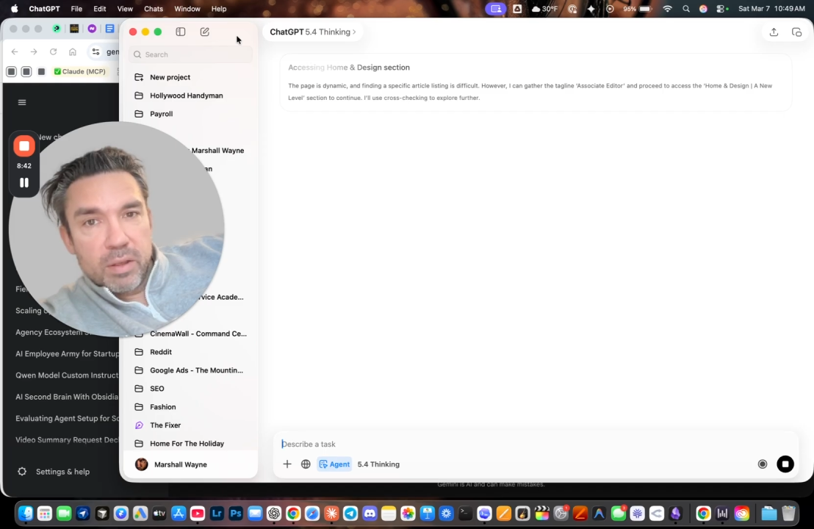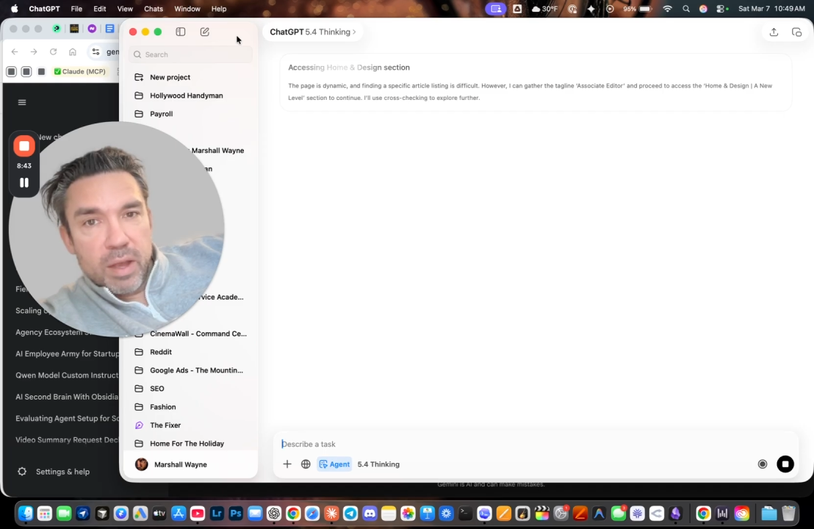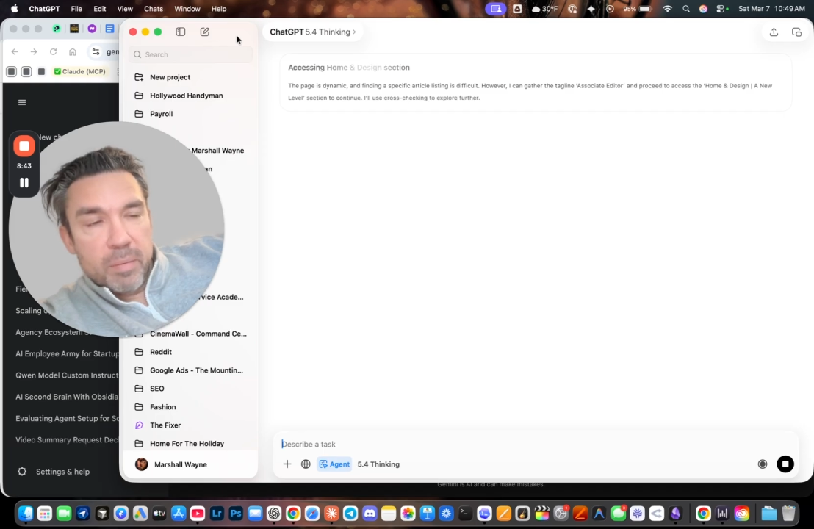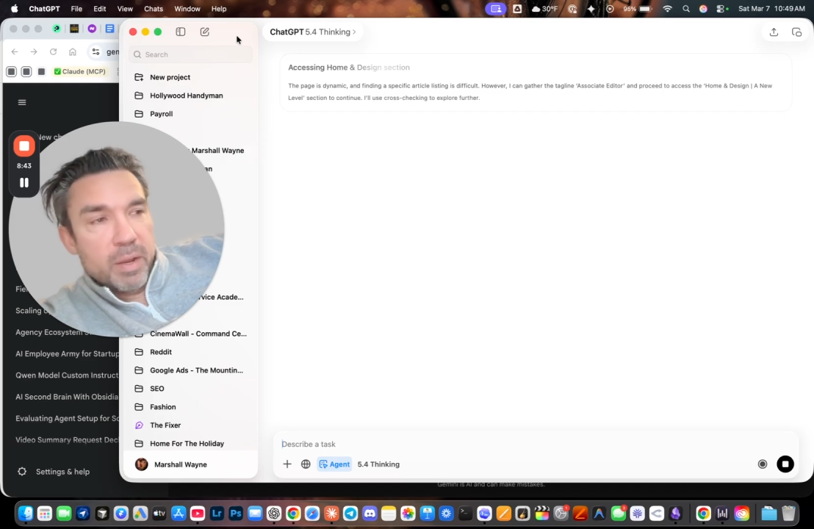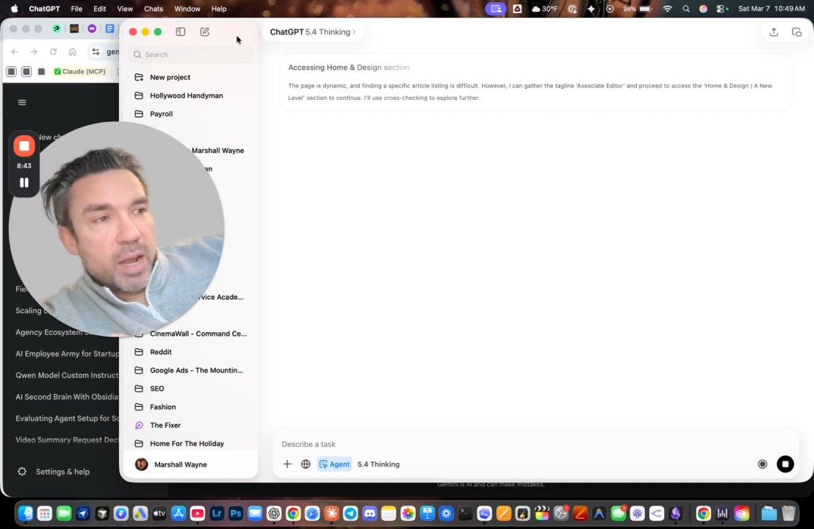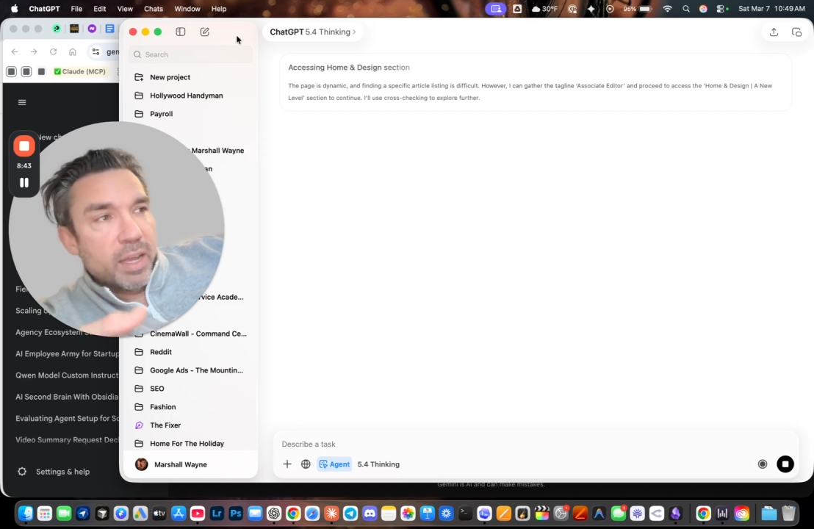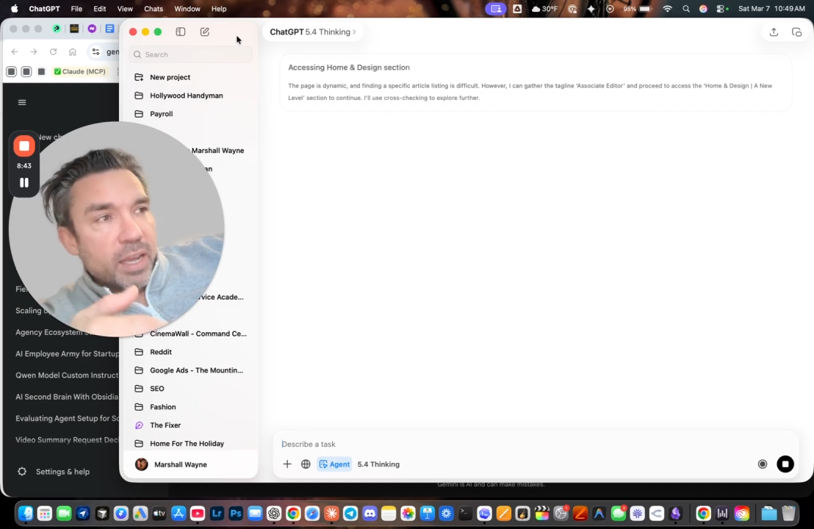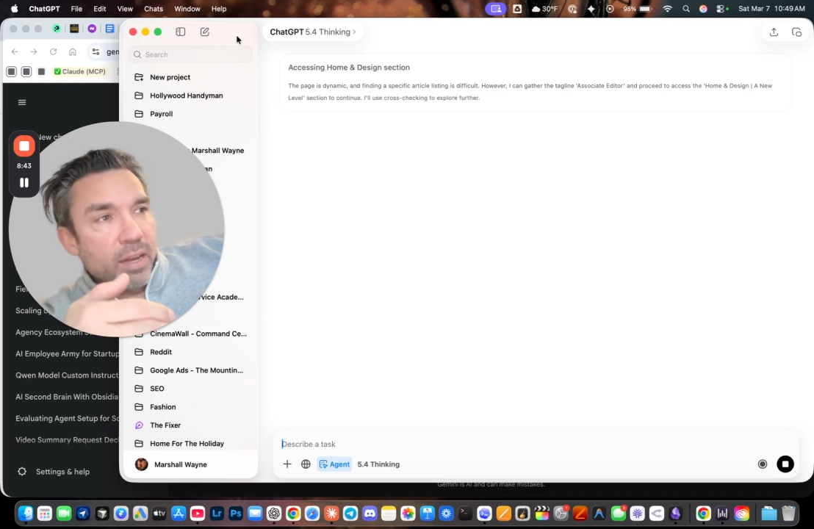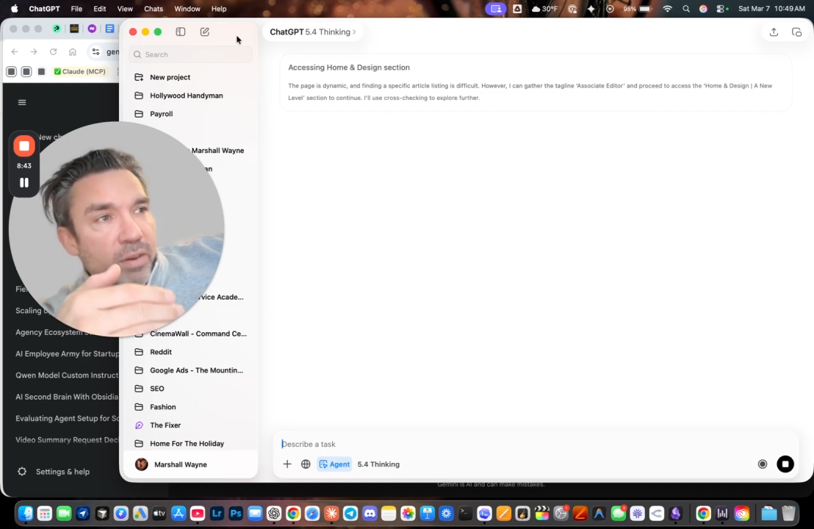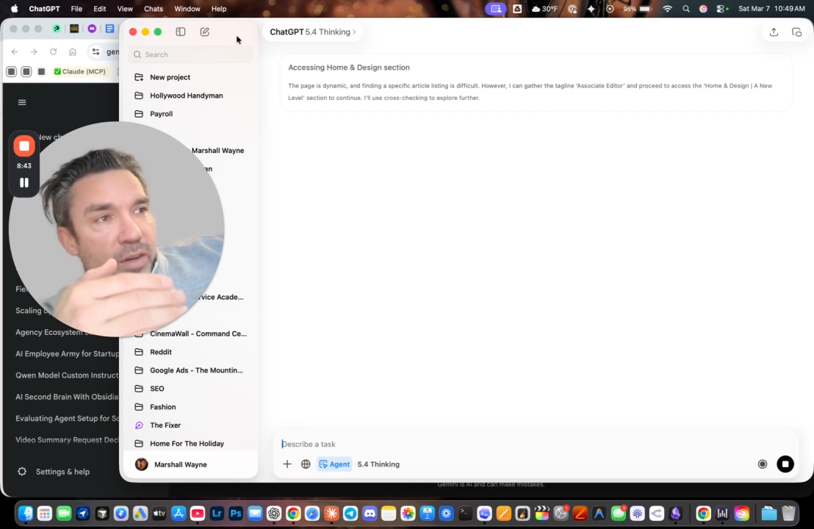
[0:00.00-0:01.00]
I mean, I
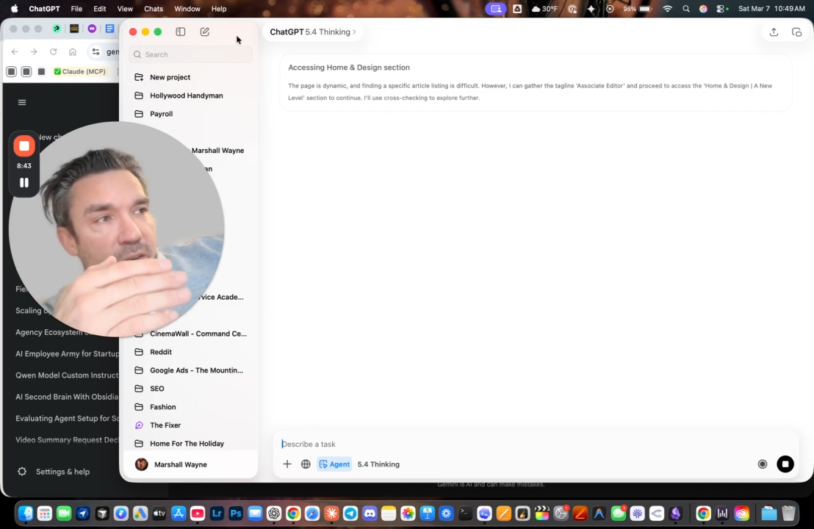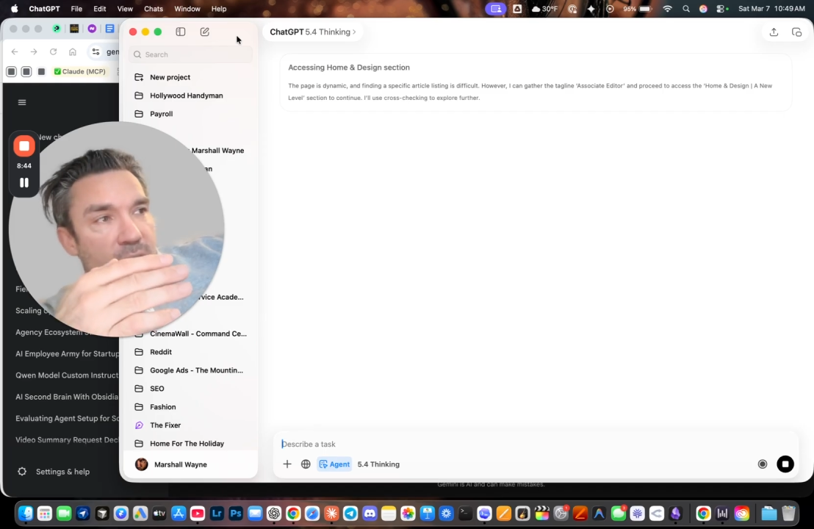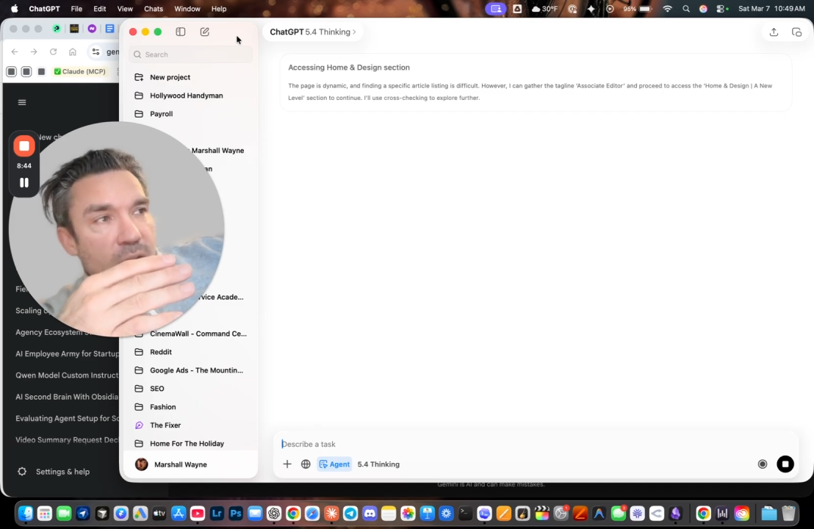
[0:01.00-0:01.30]
can't even